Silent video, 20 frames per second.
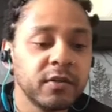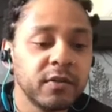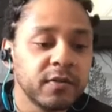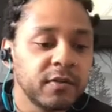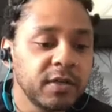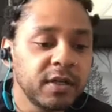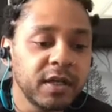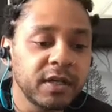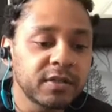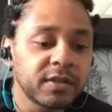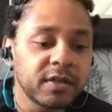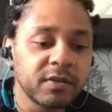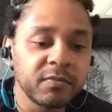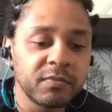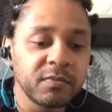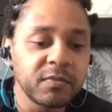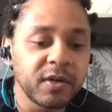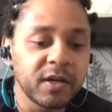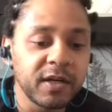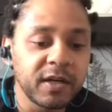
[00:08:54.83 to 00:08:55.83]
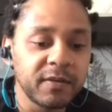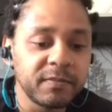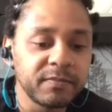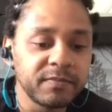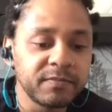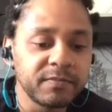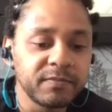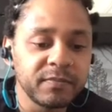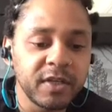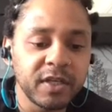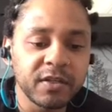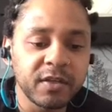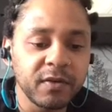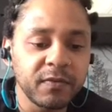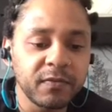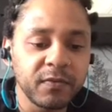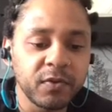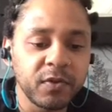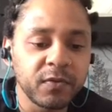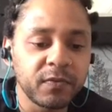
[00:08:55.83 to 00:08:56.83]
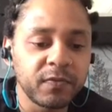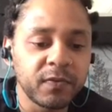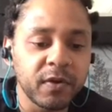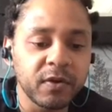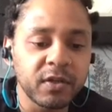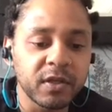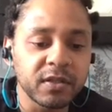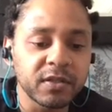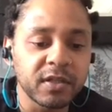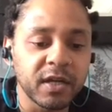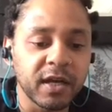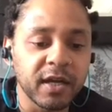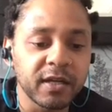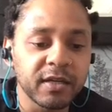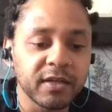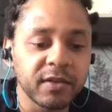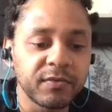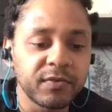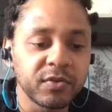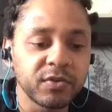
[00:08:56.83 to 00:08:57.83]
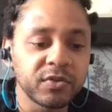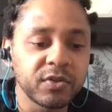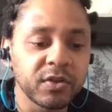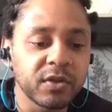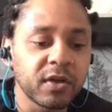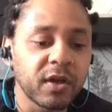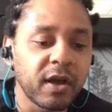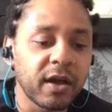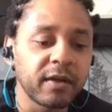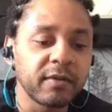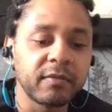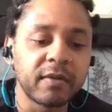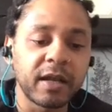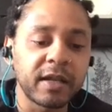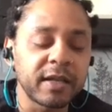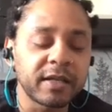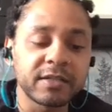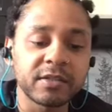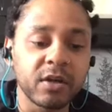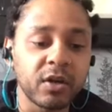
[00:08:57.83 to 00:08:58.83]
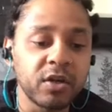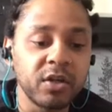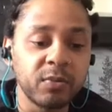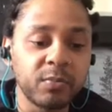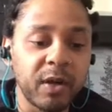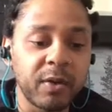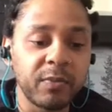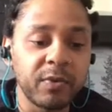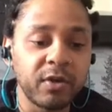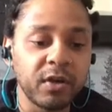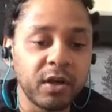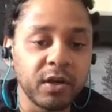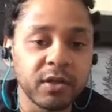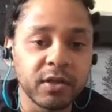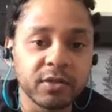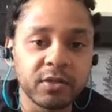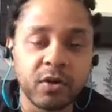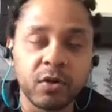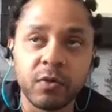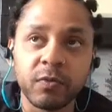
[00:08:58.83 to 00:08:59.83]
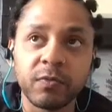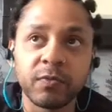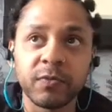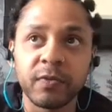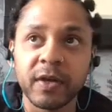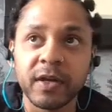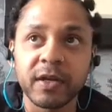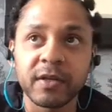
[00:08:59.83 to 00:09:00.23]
Don't feel you failed at something. If you're going, like, that's the only way we learn. That's the whole thing.